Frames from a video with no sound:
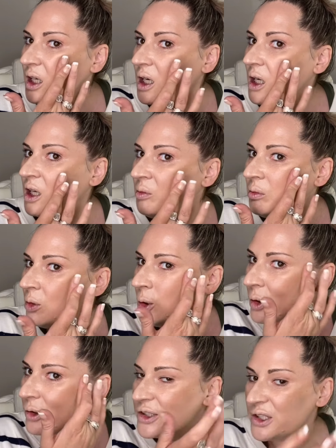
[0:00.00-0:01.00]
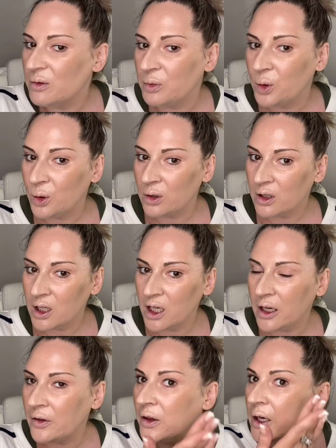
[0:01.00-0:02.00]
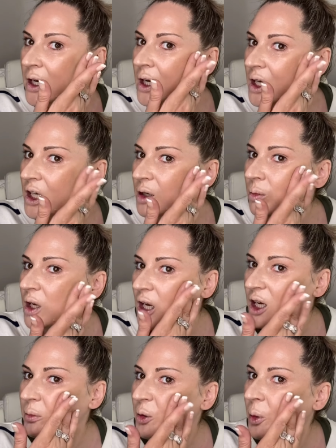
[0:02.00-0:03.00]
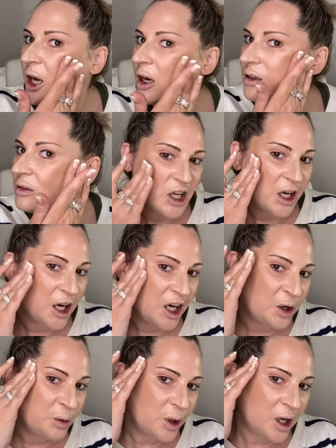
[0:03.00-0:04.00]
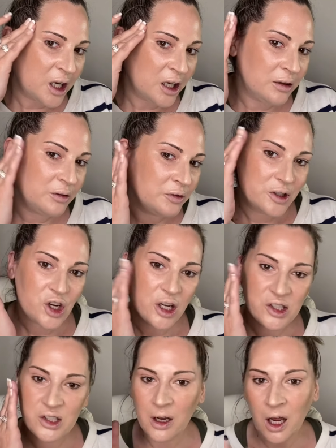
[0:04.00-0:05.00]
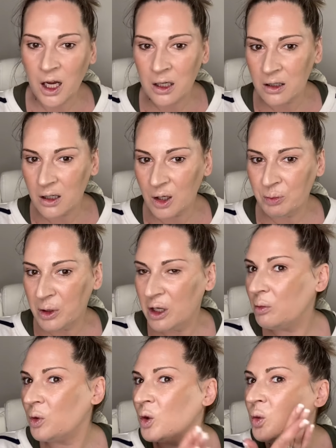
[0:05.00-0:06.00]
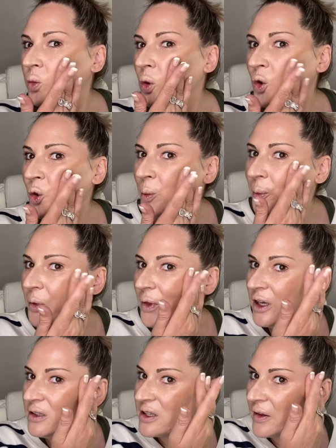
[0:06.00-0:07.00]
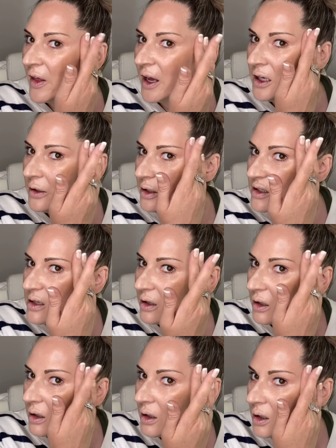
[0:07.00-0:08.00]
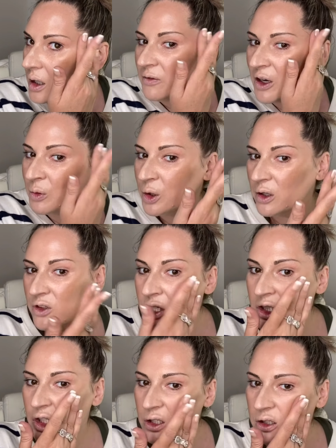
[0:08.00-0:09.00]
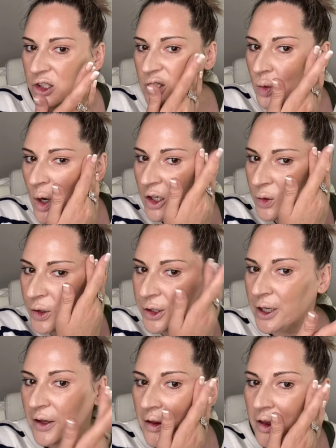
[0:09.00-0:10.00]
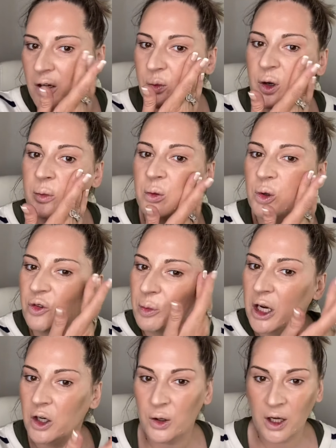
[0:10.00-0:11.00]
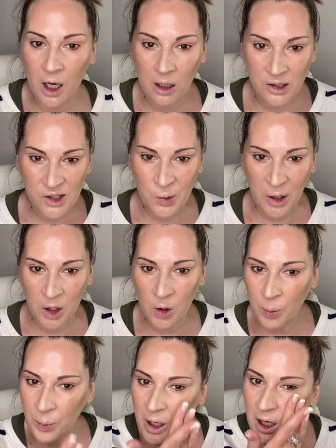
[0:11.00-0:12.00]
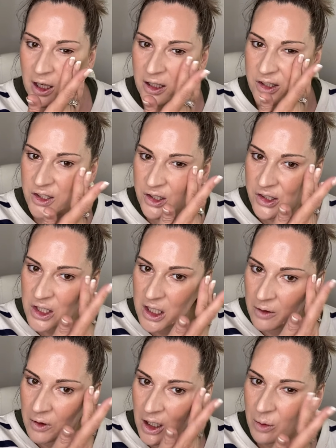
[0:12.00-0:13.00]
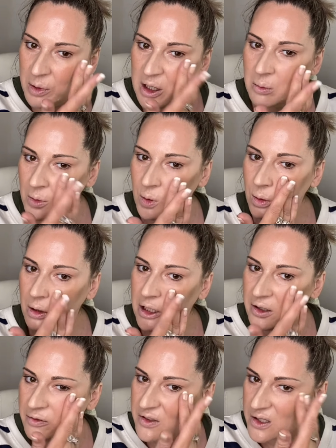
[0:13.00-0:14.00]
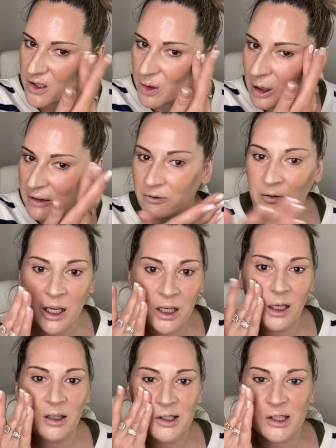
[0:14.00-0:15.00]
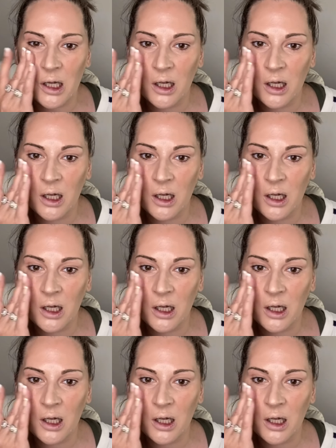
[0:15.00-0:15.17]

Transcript: And most importantly, how the name came about. See how I've just added a bit more warmth into that? If I would have just used one or the other, that probably would have been okay as well, but it's just given a bit more lift to my face